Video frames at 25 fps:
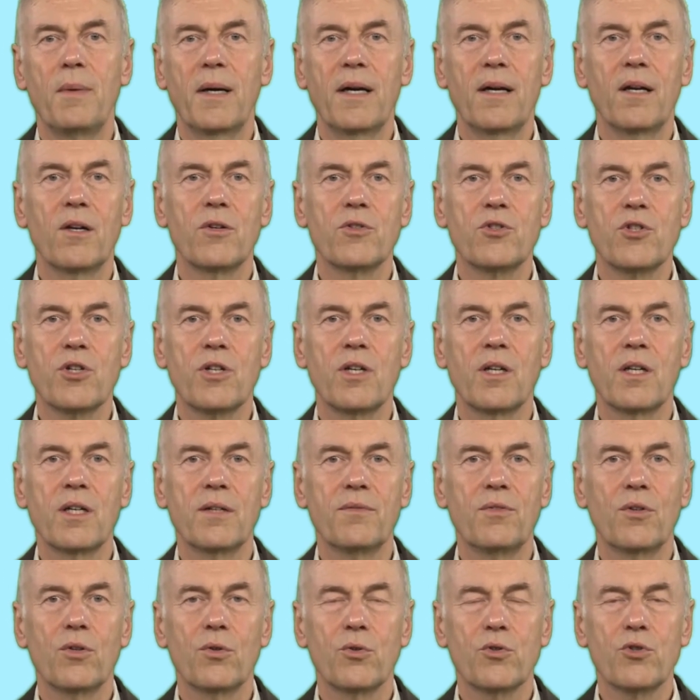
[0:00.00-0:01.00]
biological
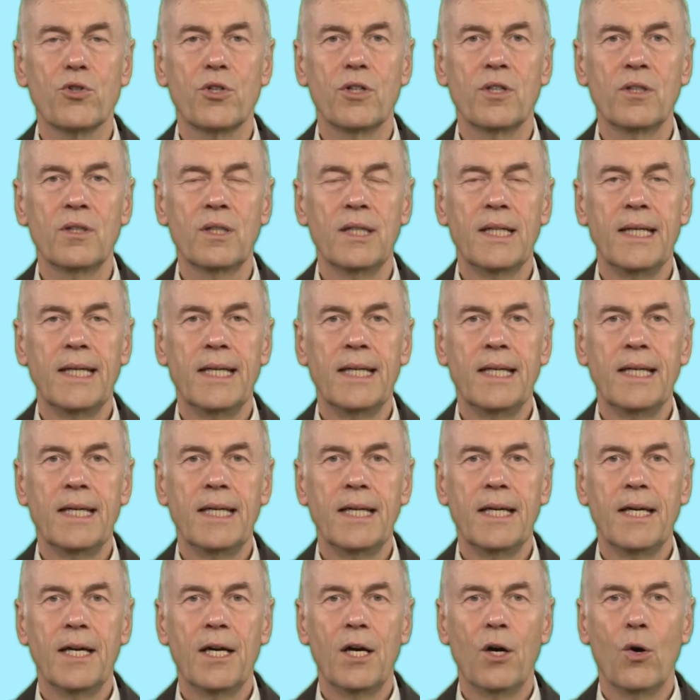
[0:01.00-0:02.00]
evolution,
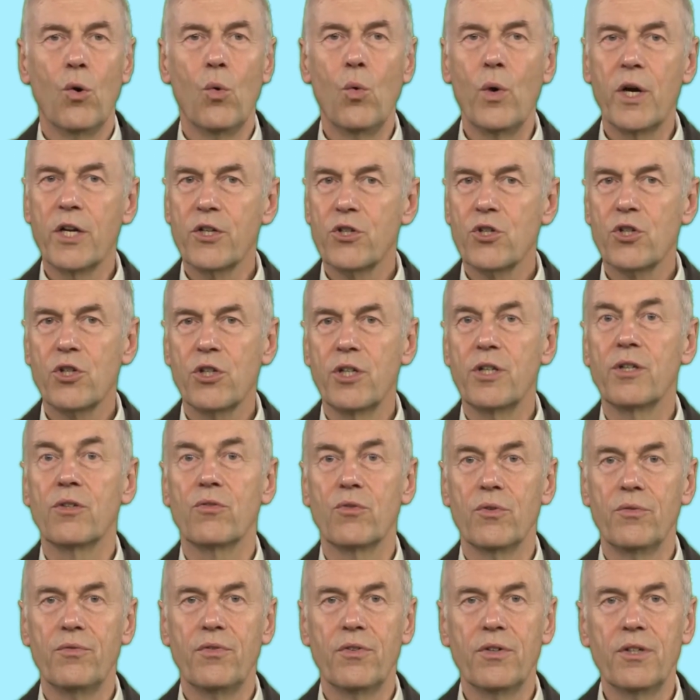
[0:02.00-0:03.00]
which in
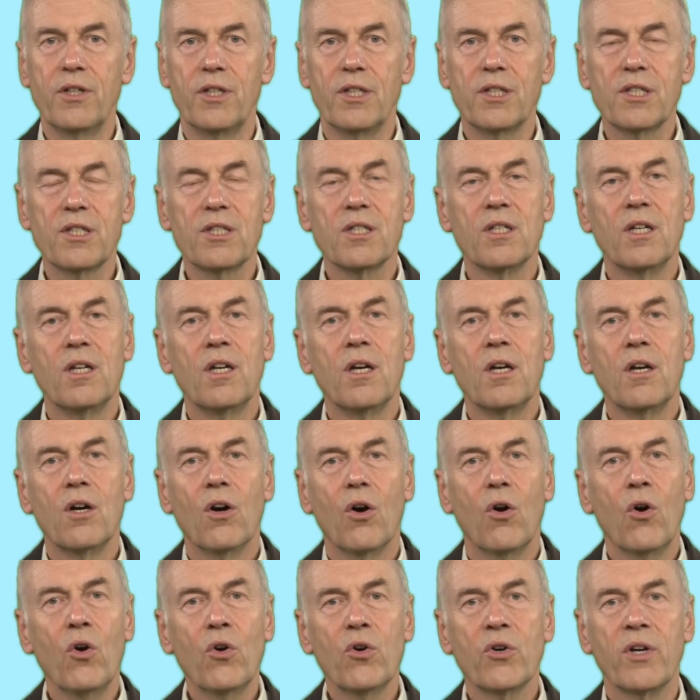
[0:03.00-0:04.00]
reverse
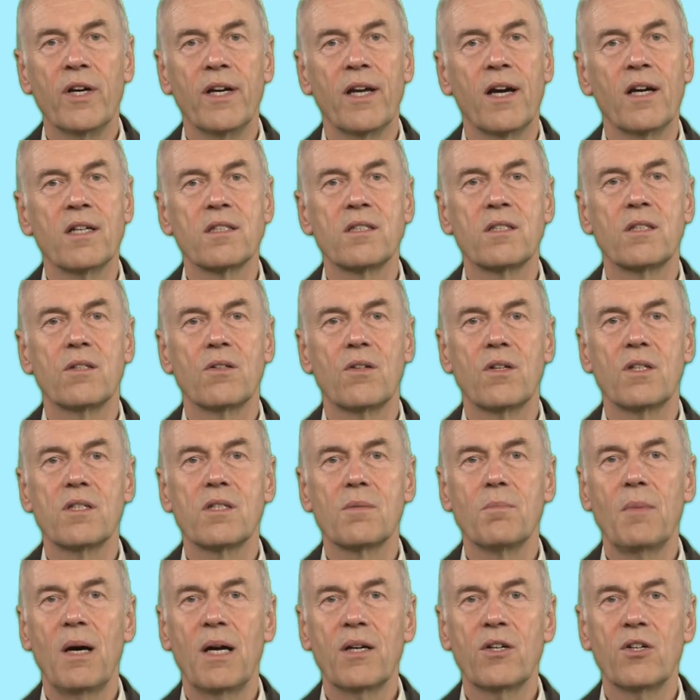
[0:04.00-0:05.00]
organized
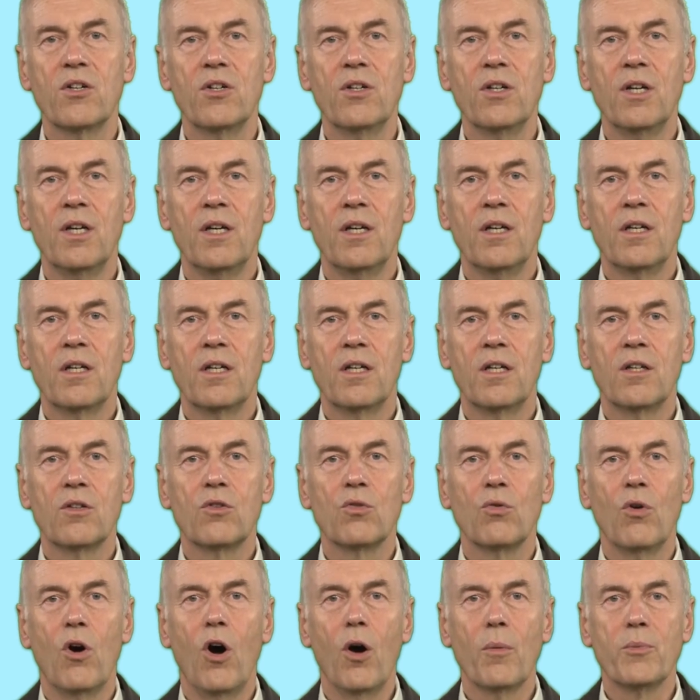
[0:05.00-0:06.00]
this matter
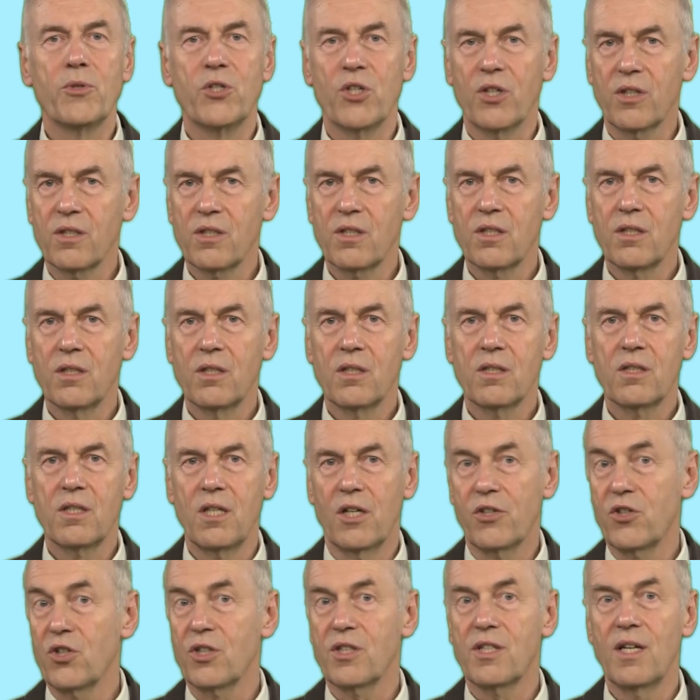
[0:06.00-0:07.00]
into objects
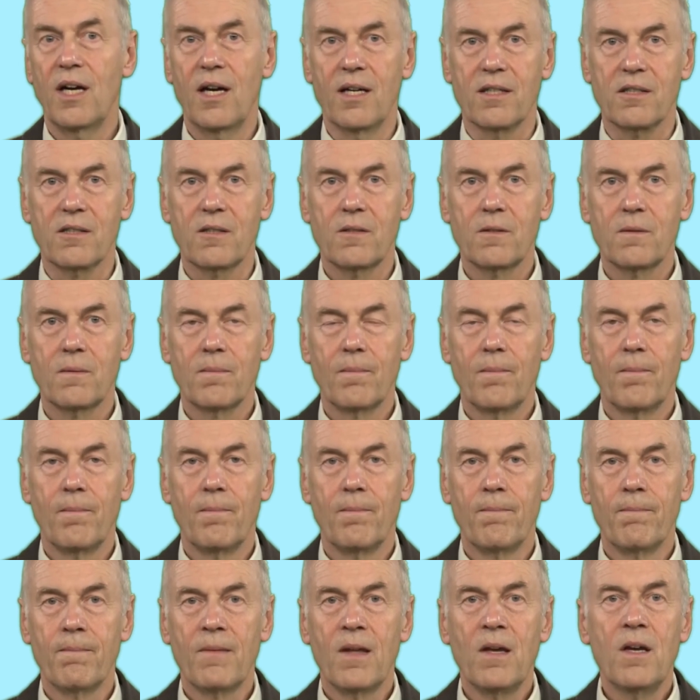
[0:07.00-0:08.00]
such as us.
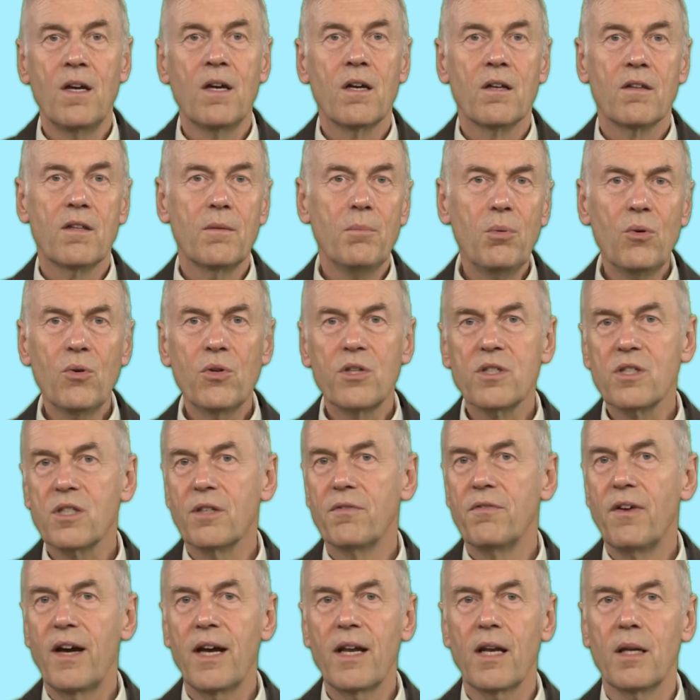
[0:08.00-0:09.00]
The book is
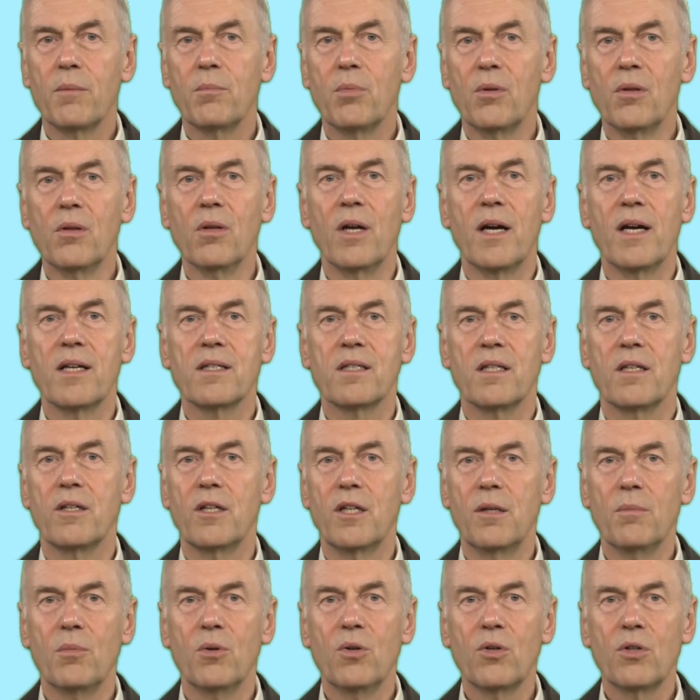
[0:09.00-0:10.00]
available as an
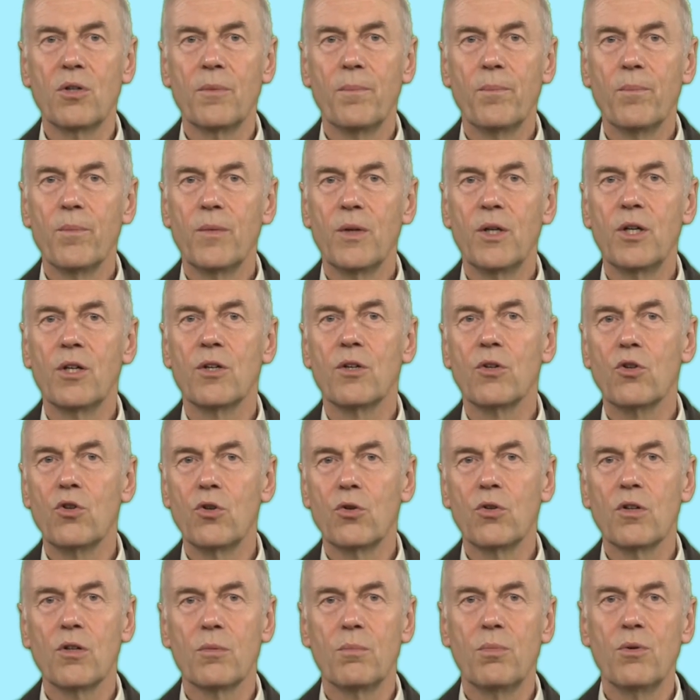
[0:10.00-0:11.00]
ebook in
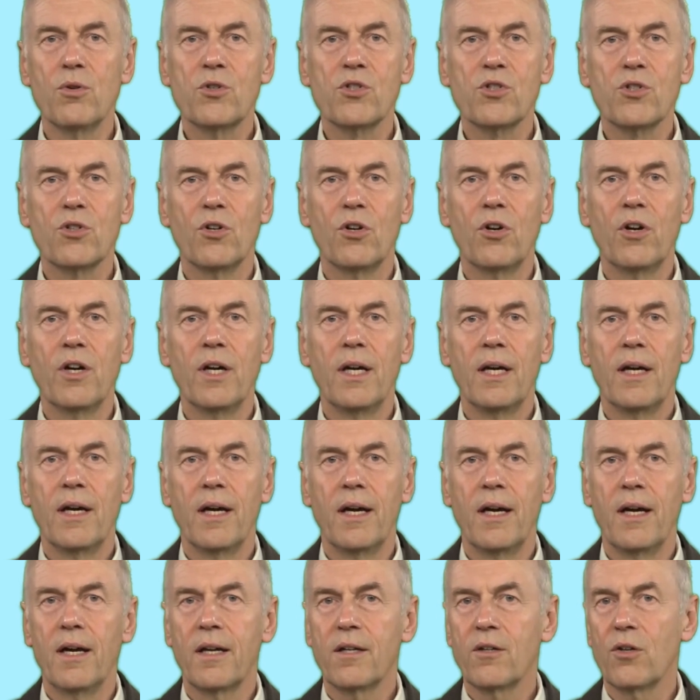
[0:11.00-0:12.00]
Google Bookstore
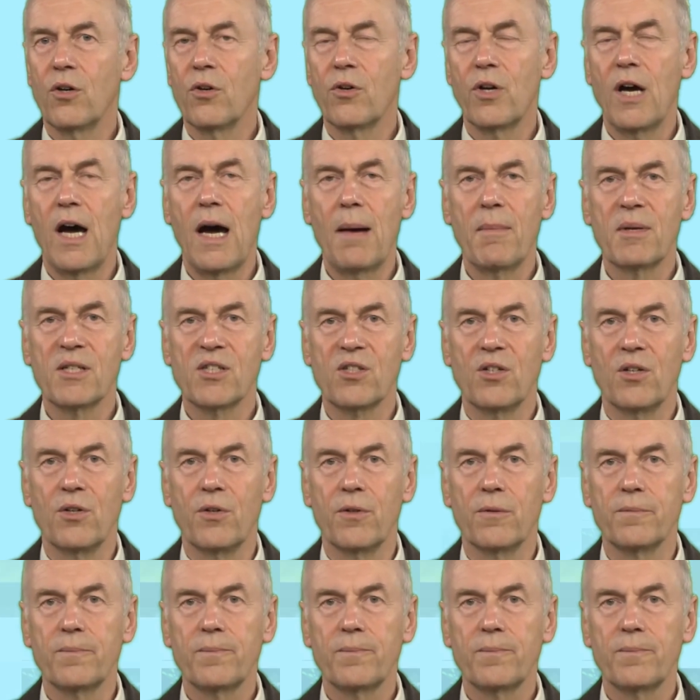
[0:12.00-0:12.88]
and on Amazon.